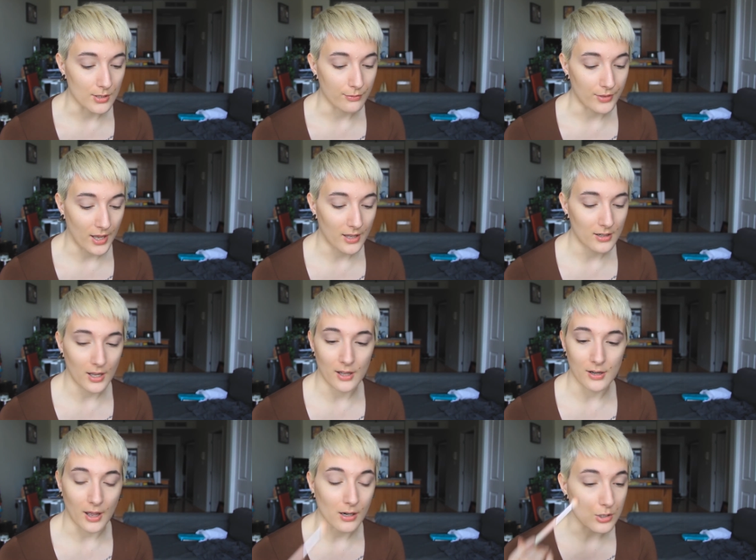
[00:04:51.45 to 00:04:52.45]
If that
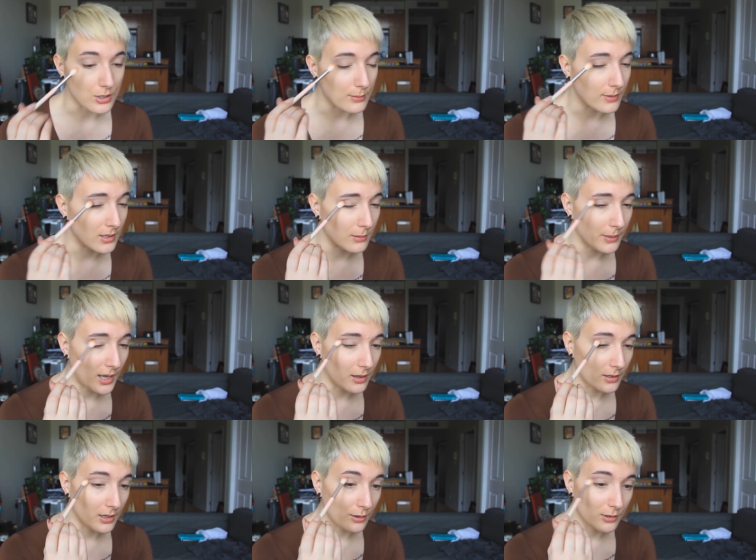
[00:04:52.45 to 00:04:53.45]
had actually been the
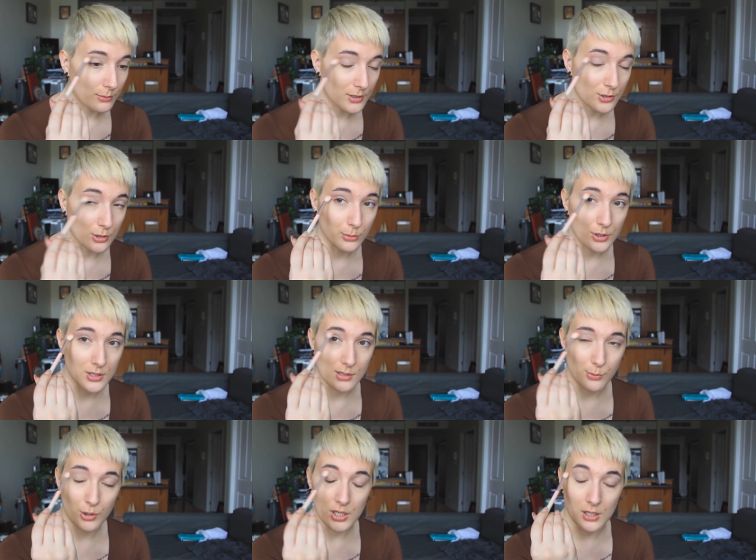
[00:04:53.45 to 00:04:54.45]
palette, I would have been super
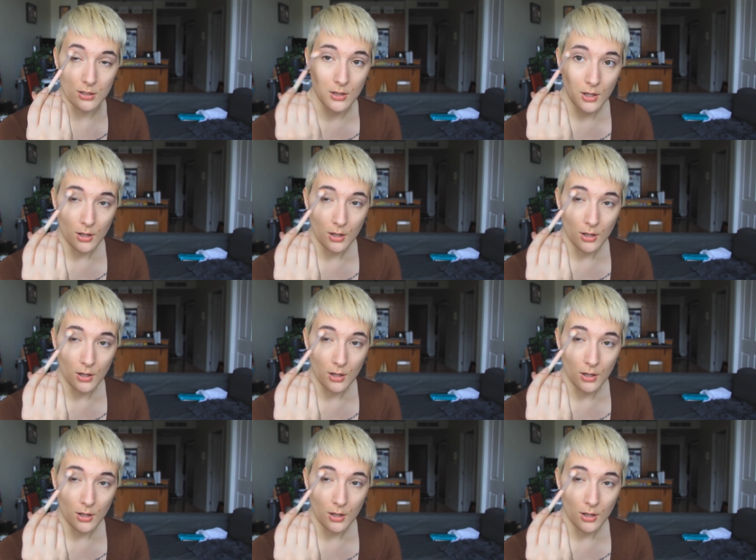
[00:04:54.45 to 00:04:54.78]
disappointed.